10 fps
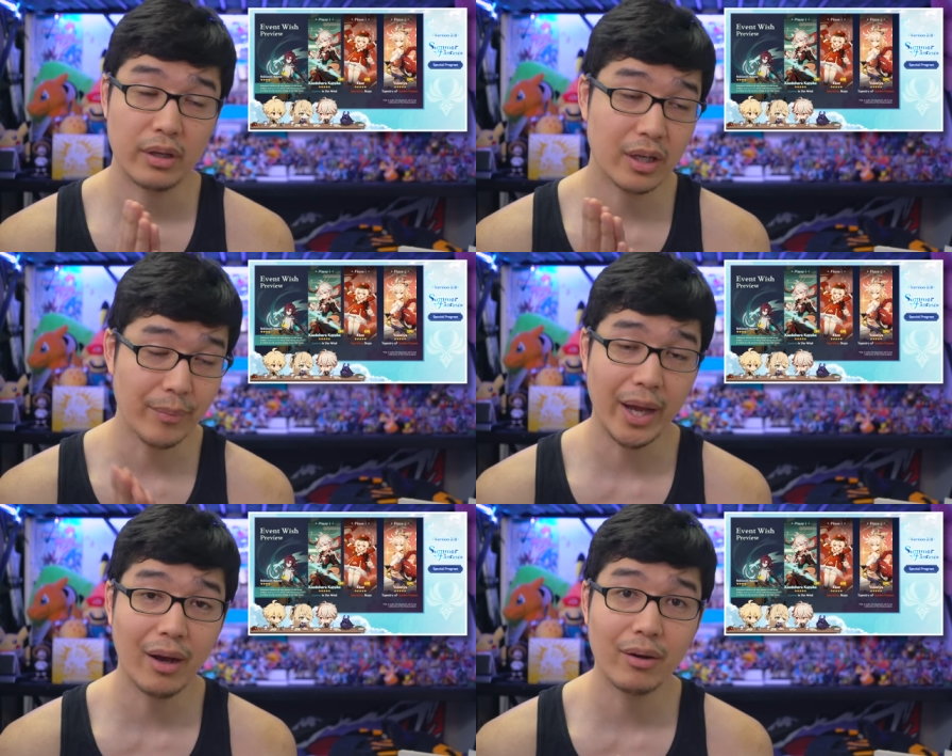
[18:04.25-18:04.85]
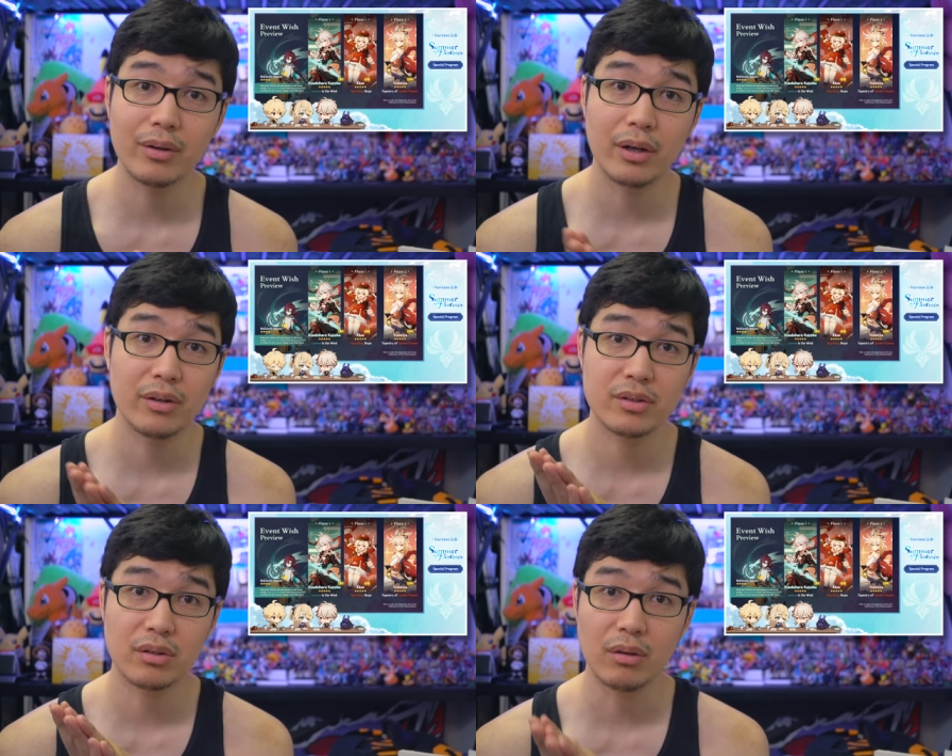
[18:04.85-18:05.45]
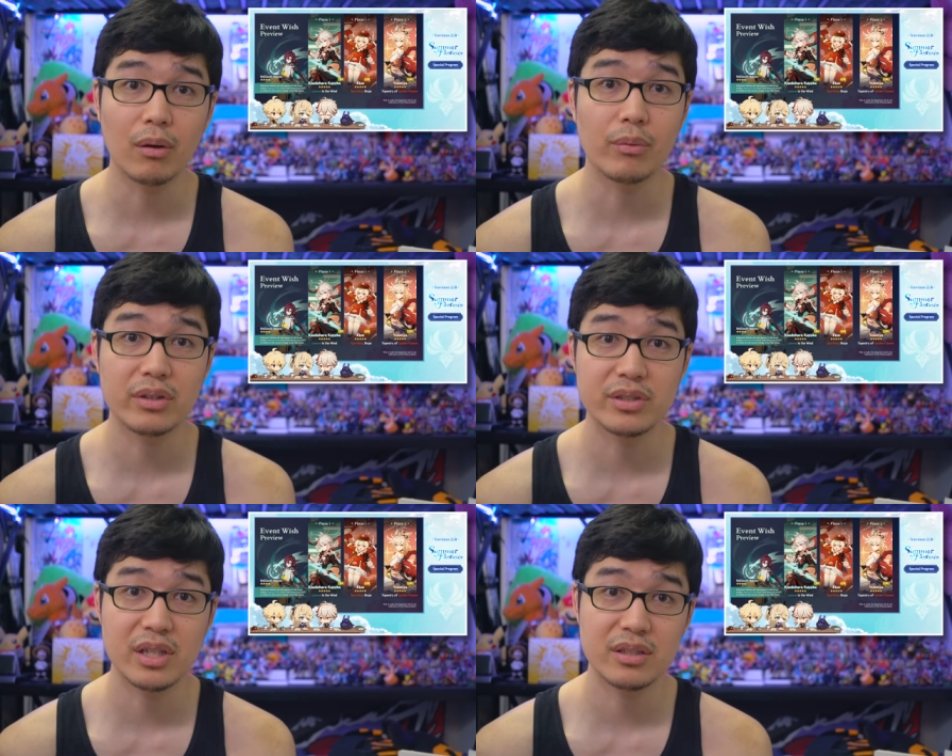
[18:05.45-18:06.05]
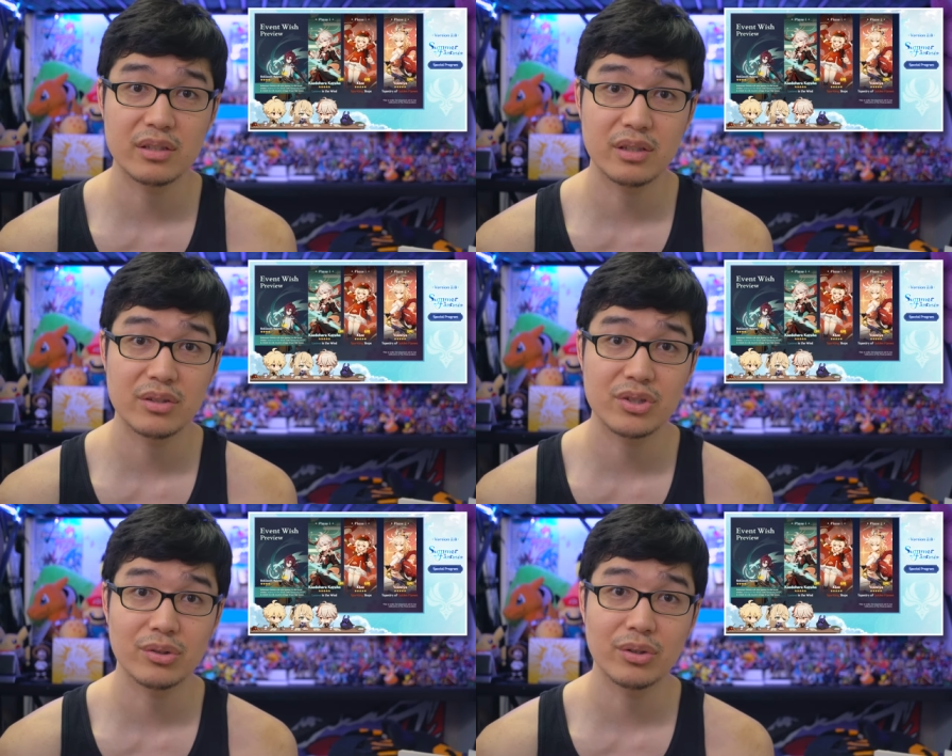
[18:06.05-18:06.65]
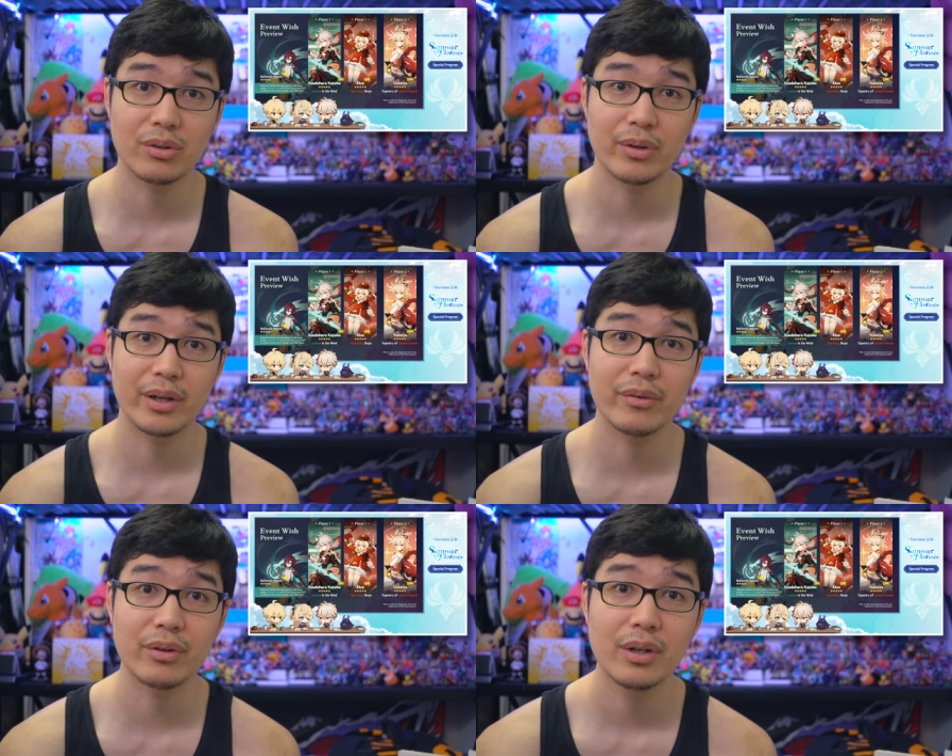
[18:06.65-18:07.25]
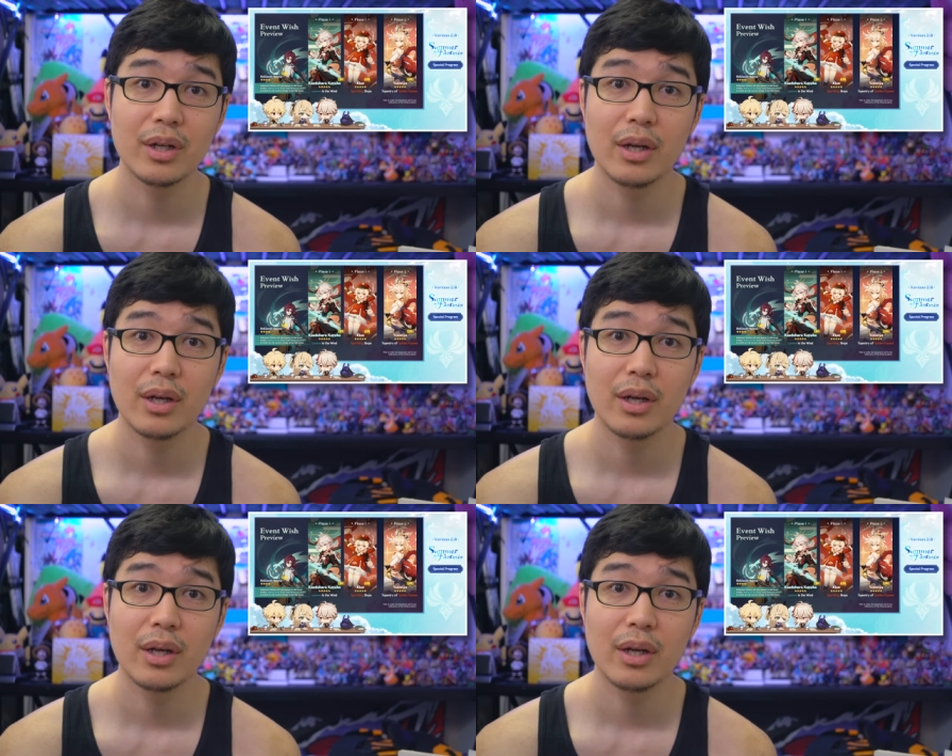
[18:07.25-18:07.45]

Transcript: come out along with the ZZZ shooter or whatever,